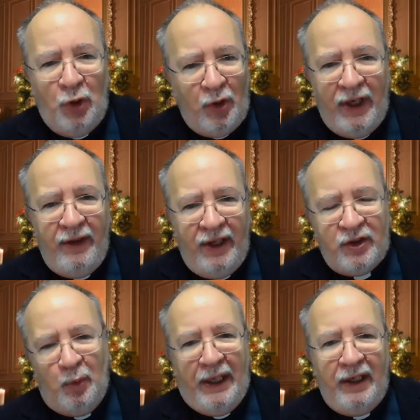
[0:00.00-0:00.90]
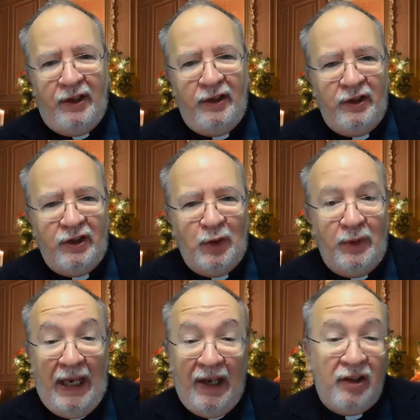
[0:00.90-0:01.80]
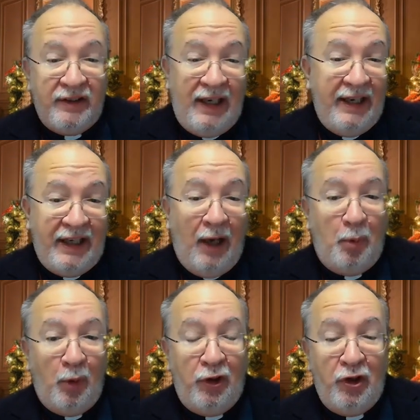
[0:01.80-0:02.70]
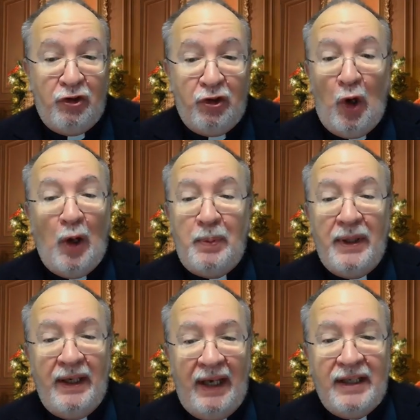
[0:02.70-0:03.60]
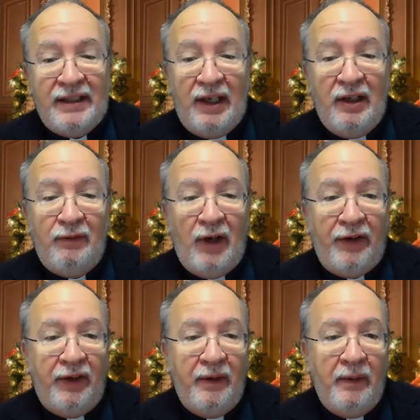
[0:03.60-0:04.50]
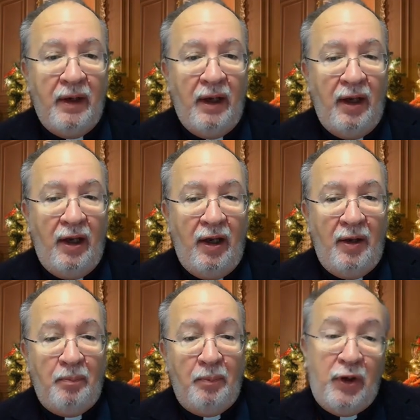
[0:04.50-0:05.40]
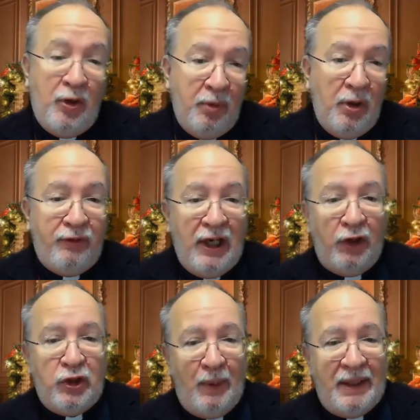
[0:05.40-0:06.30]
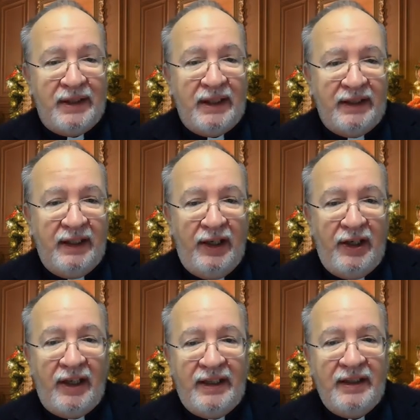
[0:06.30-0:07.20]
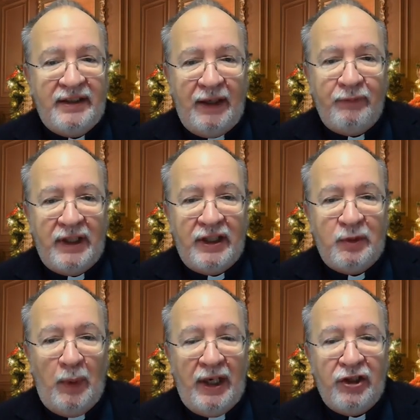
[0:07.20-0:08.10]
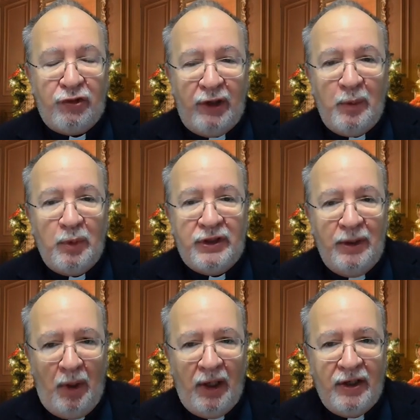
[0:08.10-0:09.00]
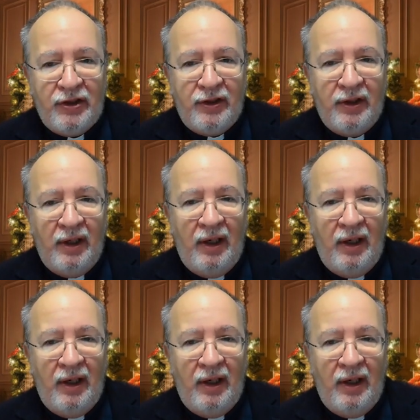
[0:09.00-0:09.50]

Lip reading: talking this week to an elderly couple who grew up in the East End of London, but who moved out to Essex in the 1970s when their street was demolished.